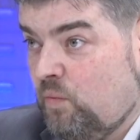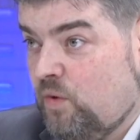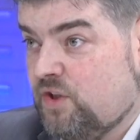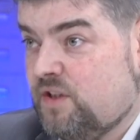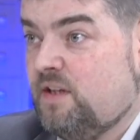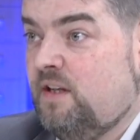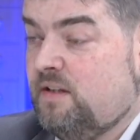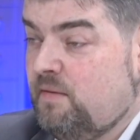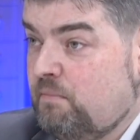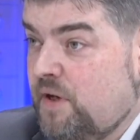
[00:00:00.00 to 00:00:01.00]
which is
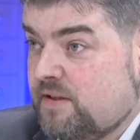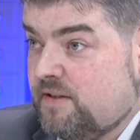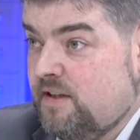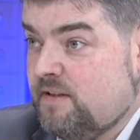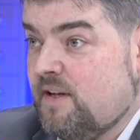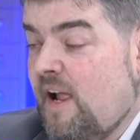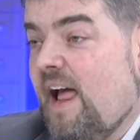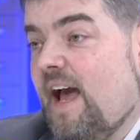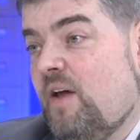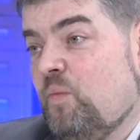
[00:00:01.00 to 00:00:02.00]
ministers,
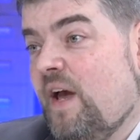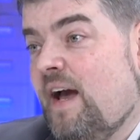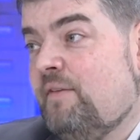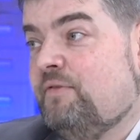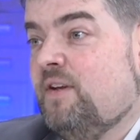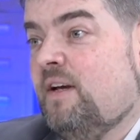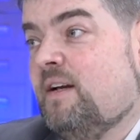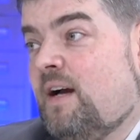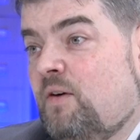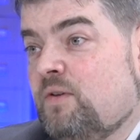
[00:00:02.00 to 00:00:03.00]
and we have the
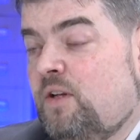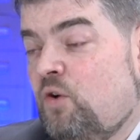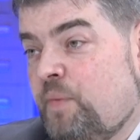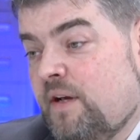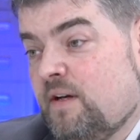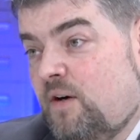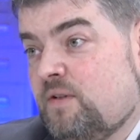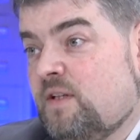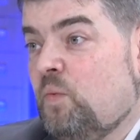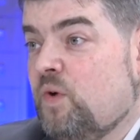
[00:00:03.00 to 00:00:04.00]
European
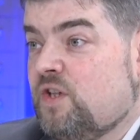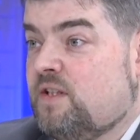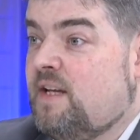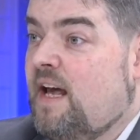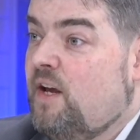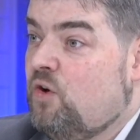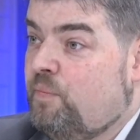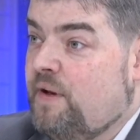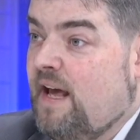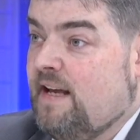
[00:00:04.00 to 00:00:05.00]
Council, which is the
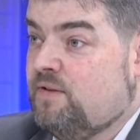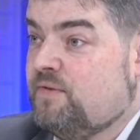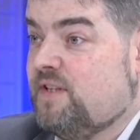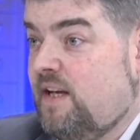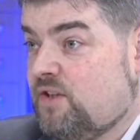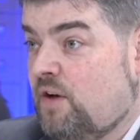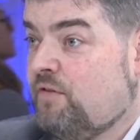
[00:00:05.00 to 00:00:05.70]
European heads of states of